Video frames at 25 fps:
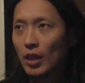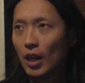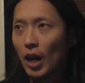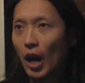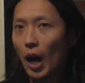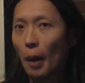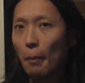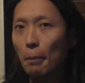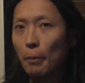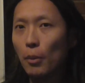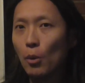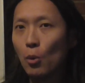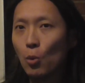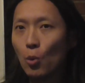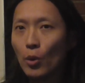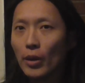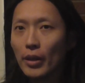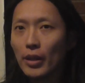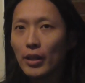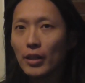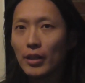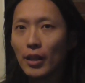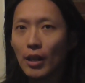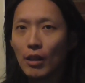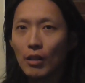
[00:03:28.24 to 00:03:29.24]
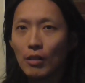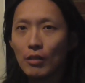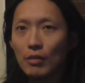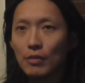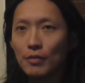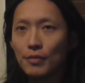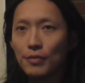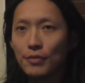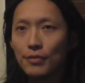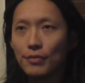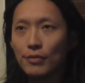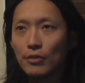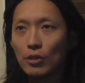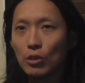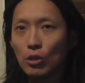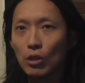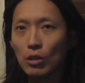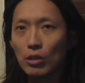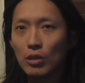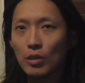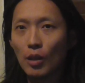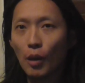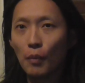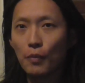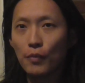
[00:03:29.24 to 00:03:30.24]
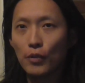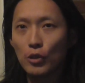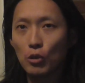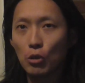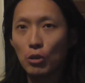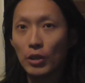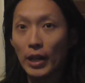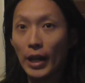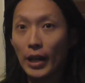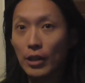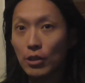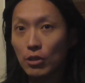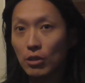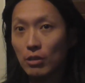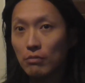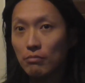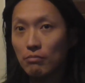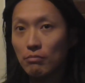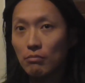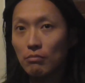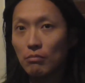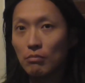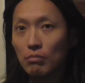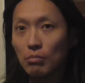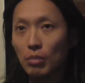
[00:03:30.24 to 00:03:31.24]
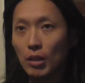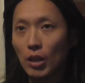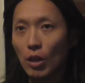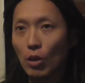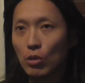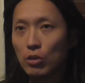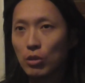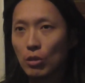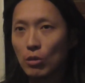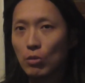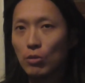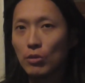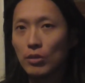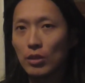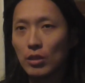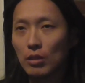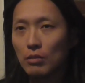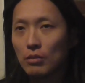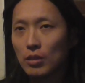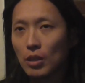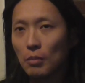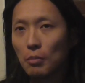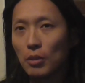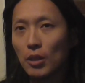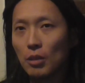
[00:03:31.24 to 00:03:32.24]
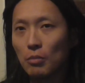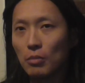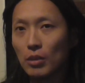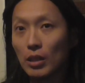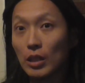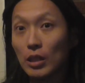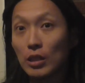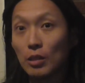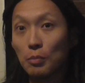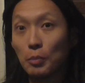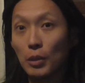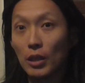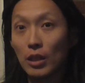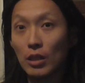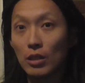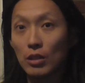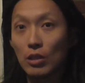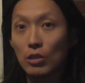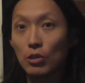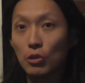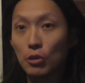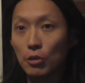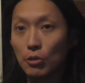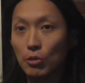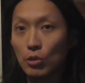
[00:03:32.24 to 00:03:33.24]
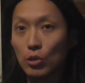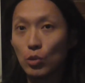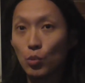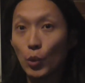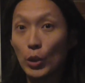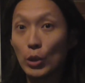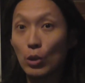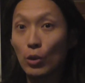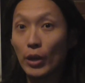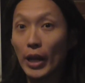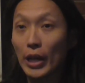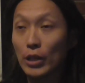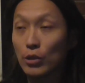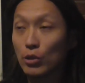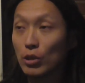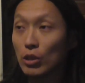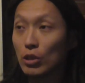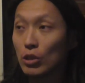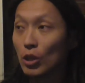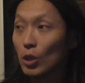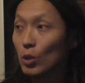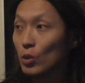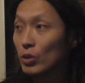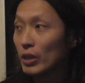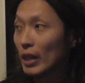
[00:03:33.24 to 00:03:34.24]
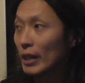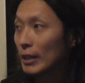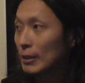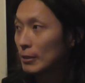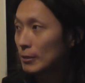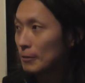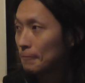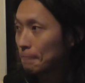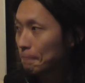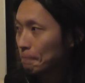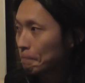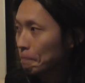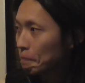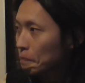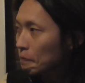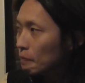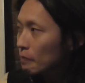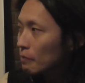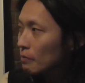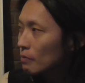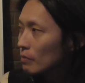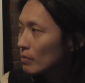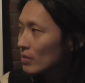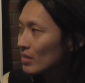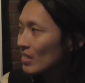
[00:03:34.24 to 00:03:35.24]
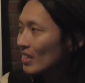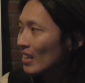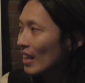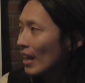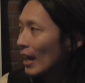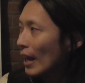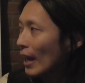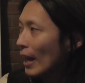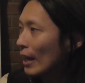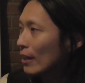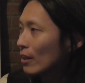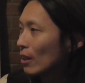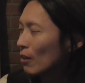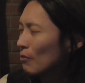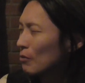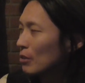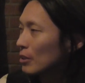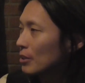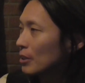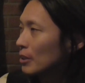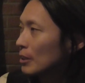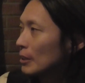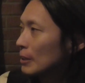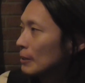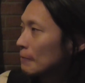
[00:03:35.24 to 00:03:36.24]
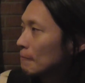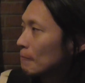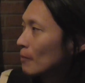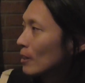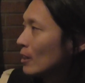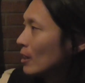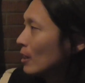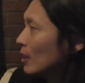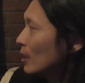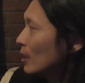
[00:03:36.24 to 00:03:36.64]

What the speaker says: humble way of self-introduction, but it also could just simply mean he's speaking the truth. We don't actually know that. And obviously,